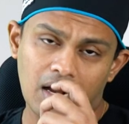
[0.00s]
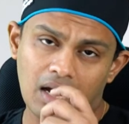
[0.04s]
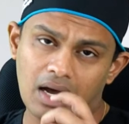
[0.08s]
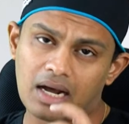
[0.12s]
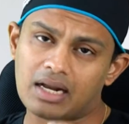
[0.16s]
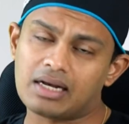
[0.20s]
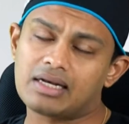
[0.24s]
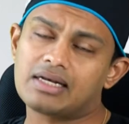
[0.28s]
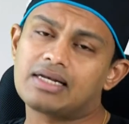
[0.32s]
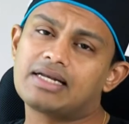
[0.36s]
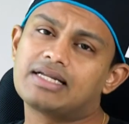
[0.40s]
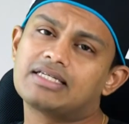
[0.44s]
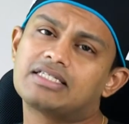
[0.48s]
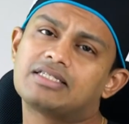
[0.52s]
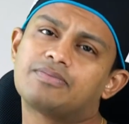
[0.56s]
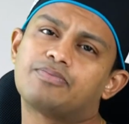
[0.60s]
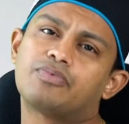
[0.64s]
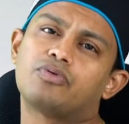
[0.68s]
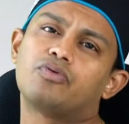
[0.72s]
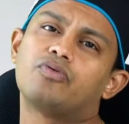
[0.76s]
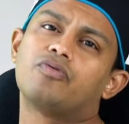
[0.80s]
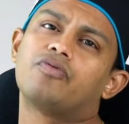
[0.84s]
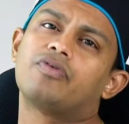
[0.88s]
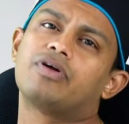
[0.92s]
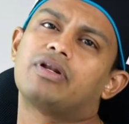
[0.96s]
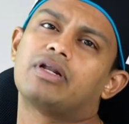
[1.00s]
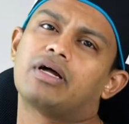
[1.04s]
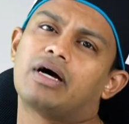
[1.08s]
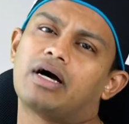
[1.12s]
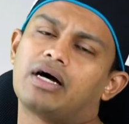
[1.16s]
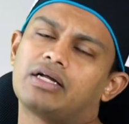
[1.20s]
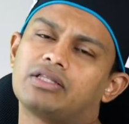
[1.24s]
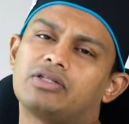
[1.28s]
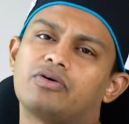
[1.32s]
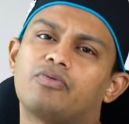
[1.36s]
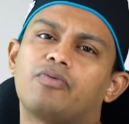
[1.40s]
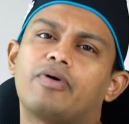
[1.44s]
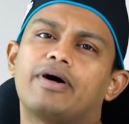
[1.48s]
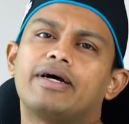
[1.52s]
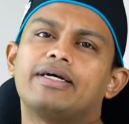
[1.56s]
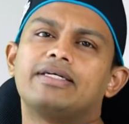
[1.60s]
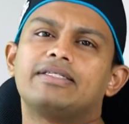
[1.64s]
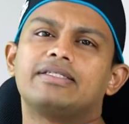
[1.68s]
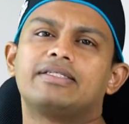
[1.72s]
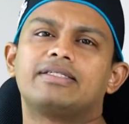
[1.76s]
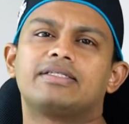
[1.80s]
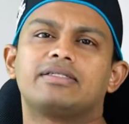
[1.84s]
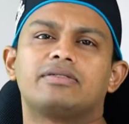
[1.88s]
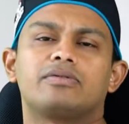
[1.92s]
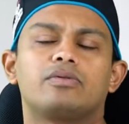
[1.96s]
unless proven
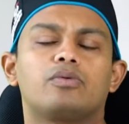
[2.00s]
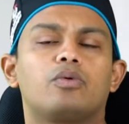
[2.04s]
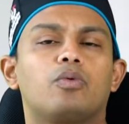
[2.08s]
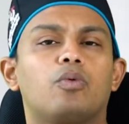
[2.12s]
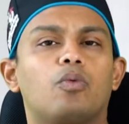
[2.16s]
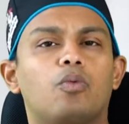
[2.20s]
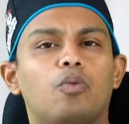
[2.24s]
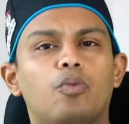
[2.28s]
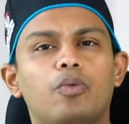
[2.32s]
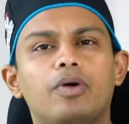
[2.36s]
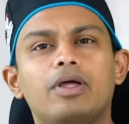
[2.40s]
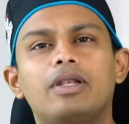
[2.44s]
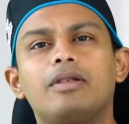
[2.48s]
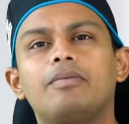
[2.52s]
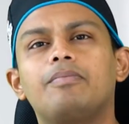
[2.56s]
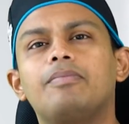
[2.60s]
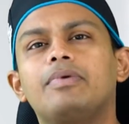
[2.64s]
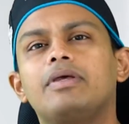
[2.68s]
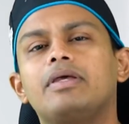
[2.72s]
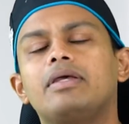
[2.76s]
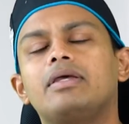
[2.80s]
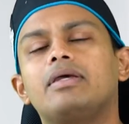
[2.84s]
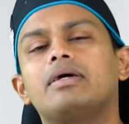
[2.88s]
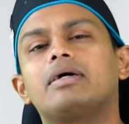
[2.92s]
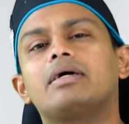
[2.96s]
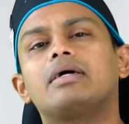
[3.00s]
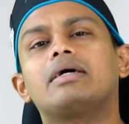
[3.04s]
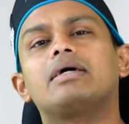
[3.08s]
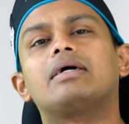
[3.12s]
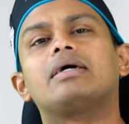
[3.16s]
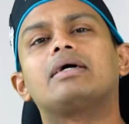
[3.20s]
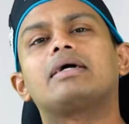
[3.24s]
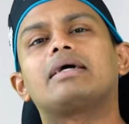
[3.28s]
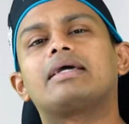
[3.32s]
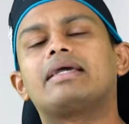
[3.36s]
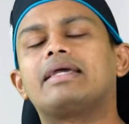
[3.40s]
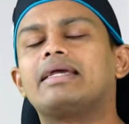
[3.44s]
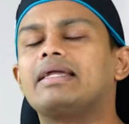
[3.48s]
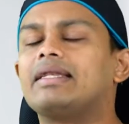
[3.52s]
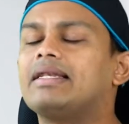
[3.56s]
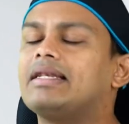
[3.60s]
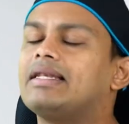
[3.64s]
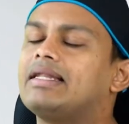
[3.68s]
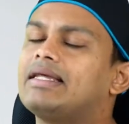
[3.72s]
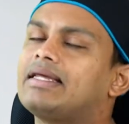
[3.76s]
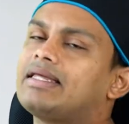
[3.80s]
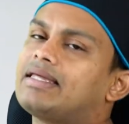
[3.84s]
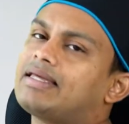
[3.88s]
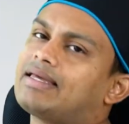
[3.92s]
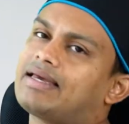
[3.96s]
otherwise, will be a
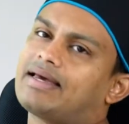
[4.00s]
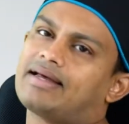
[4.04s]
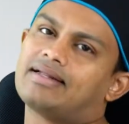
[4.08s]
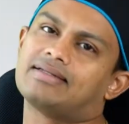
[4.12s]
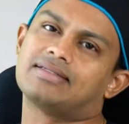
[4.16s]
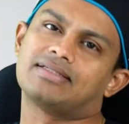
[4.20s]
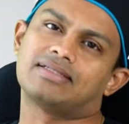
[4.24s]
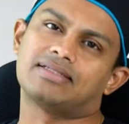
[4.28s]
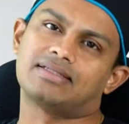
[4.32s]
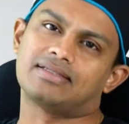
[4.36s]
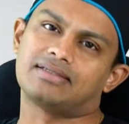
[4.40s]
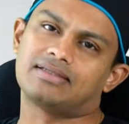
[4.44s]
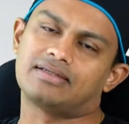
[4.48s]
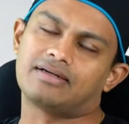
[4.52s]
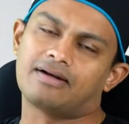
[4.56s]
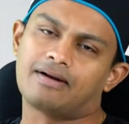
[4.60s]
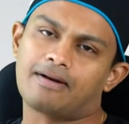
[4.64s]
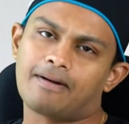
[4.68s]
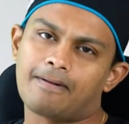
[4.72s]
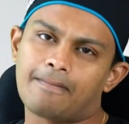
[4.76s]
kidney cancer.